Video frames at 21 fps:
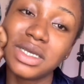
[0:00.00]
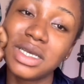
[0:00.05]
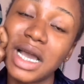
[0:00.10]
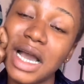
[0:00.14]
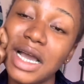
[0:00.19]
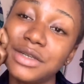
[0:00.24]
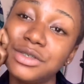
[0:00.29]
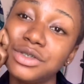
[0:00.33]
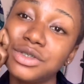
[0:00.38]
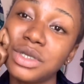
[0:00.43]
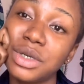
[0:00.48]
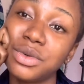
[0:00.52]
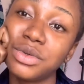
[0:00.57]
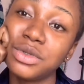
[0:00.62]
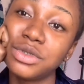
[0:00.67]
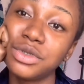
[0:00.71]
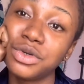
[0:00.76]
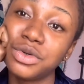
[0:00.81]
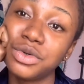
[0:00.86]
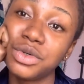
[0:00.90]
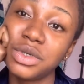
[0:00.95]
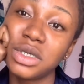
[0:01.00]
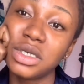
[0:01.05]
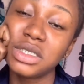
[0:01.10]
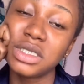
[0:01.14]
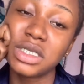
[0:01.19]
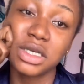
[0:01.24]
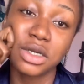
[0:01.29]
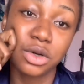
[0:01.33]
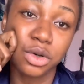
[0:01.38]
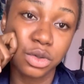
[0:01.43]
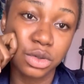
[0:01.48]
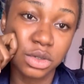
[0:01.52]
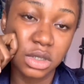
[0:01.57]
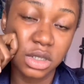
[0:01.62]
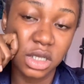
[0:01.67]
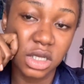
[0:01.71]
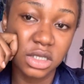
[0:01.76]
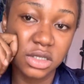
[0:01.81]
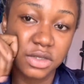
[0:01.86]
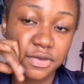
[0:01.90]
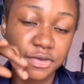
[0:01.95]
I want to create a
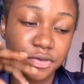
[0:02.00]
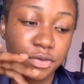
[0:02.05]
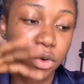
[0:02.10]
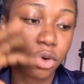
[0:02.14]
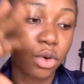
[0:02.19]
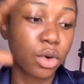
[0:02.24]
content for